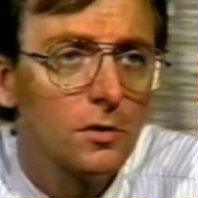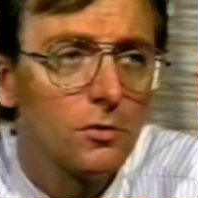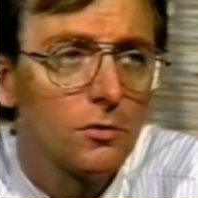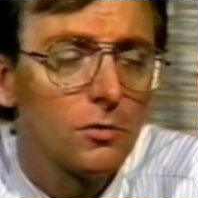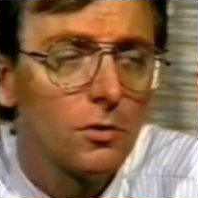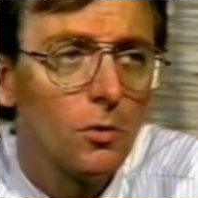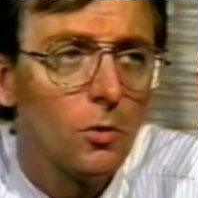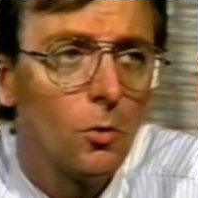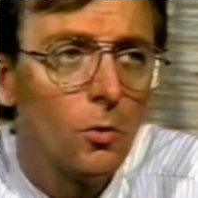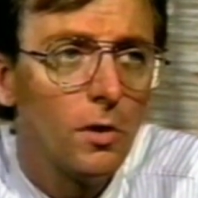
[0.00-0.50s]
And
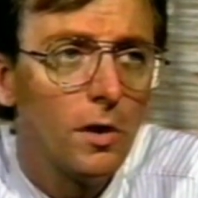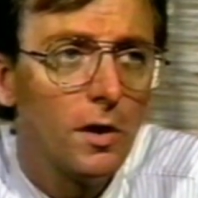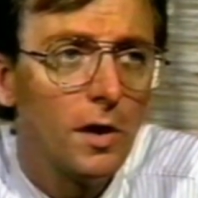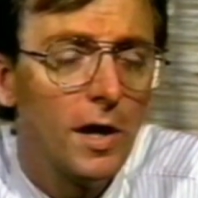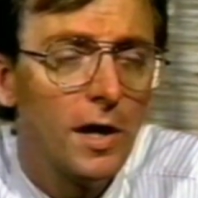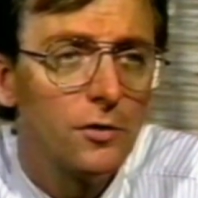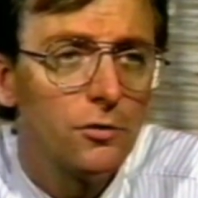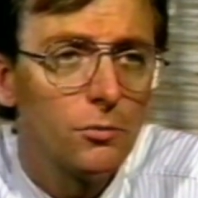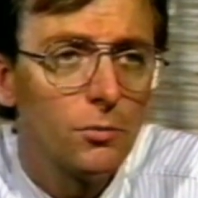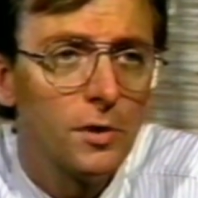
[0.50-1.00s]
so
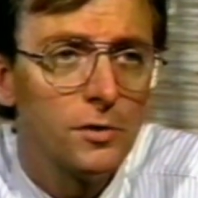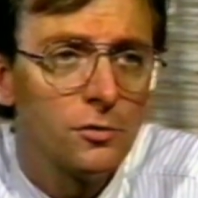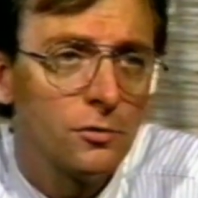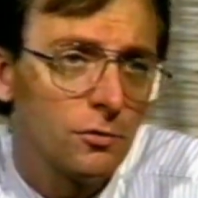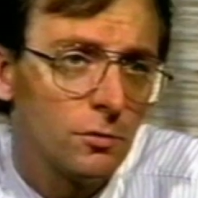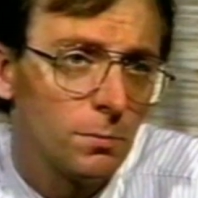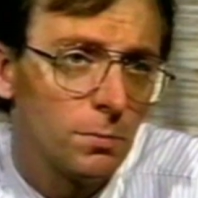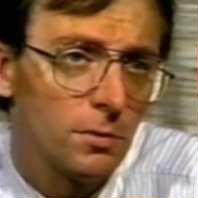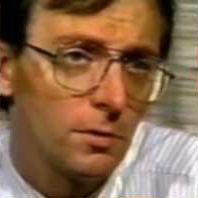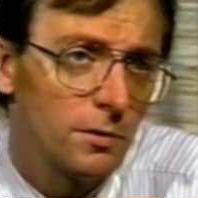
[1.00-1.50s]
as a
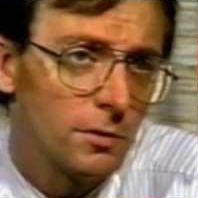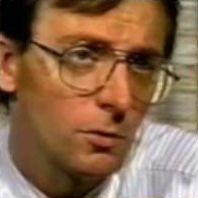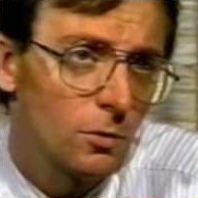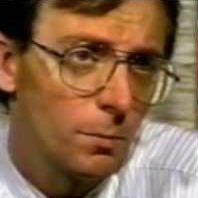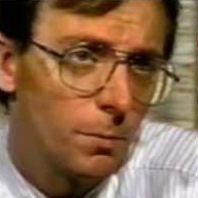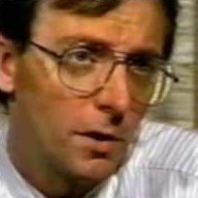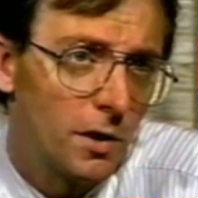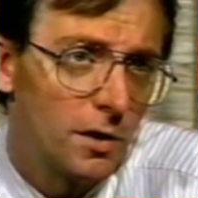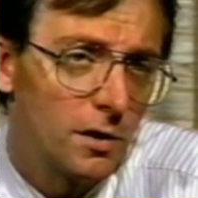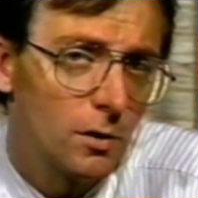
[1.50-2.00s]
registered
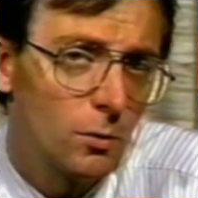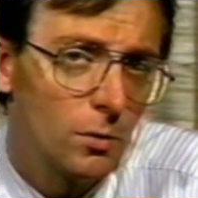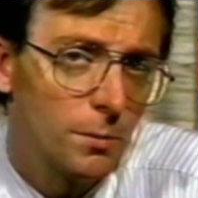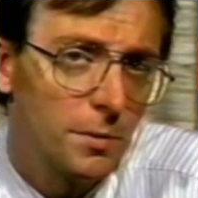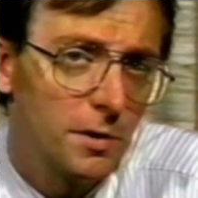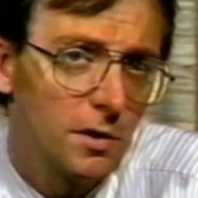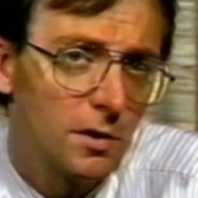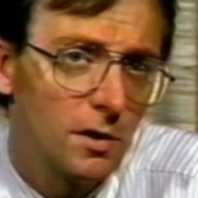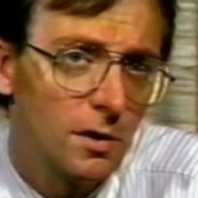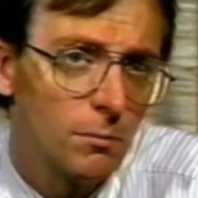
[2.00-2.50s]
political party, we
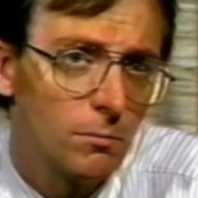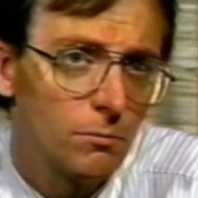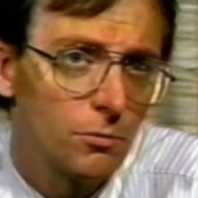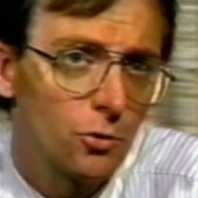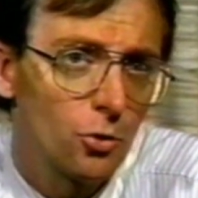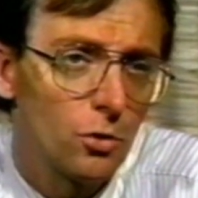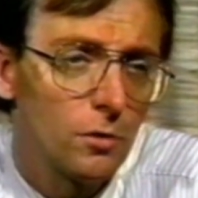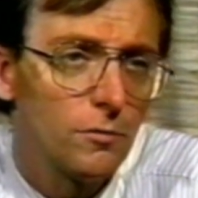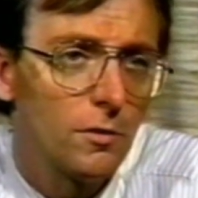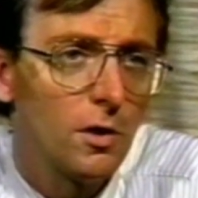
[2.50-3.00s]
became
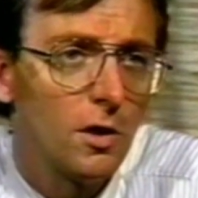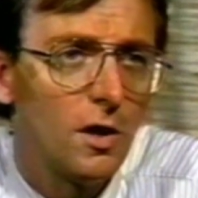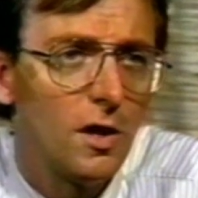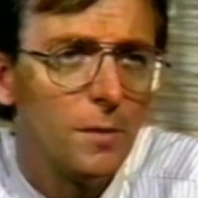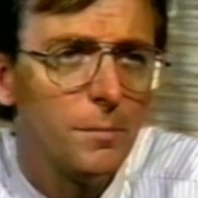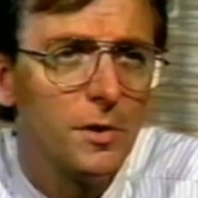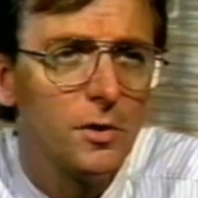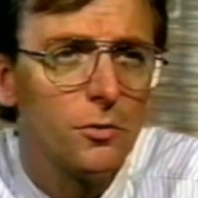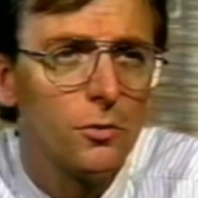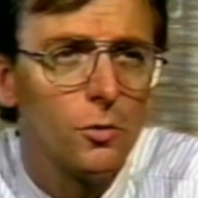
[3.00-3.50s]
sort of a
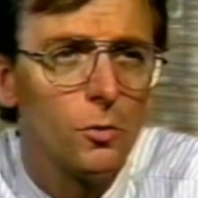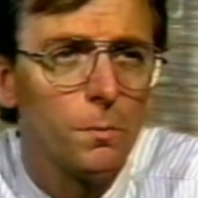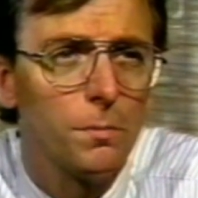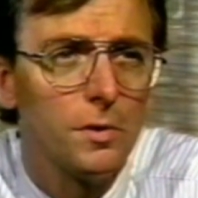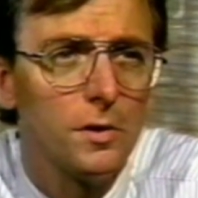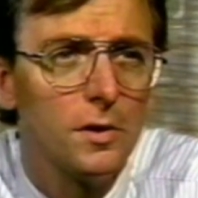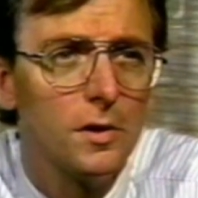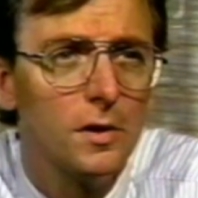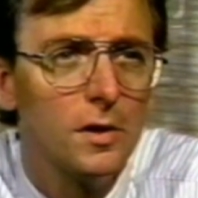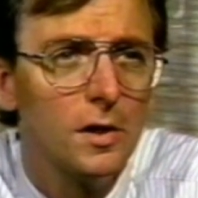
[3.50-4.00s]
lobby
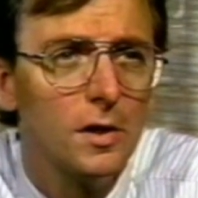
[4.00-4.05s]
group